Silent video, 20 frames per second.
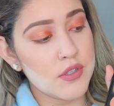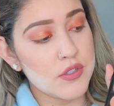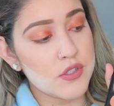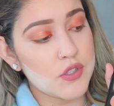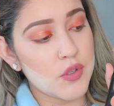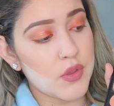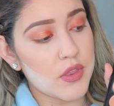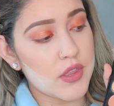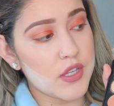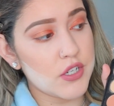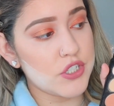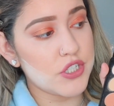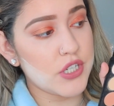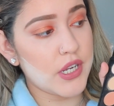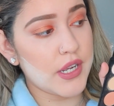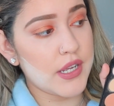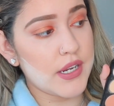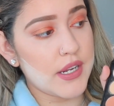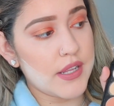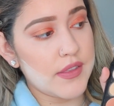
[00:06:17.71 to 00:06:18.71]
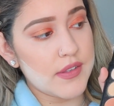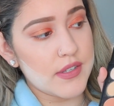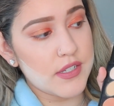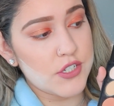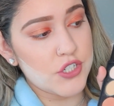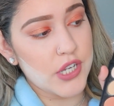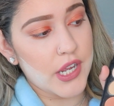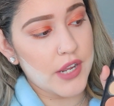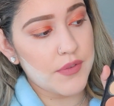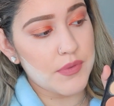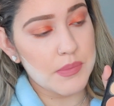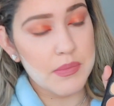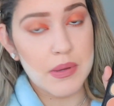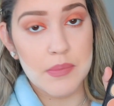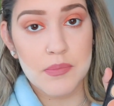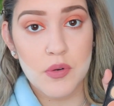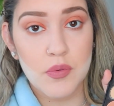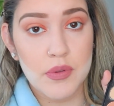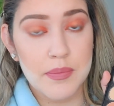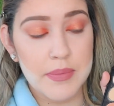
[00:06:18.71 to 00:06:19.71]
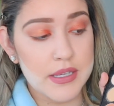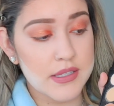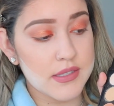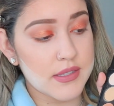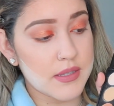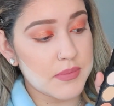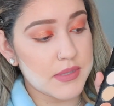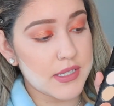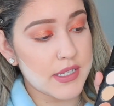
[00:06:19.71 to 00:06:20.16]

So this shade and this shade, remember we mixed them